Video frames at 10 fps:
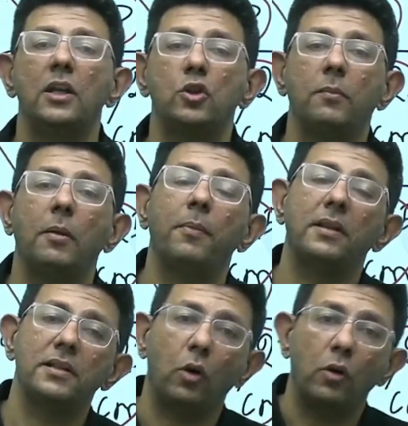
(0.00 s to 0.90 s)
So remember
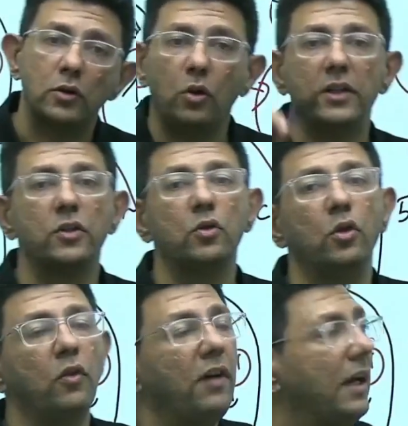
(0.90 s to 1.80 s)
this also asked to you
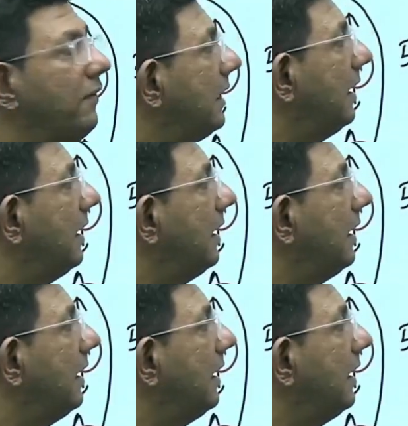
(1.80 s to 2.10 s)
in a viva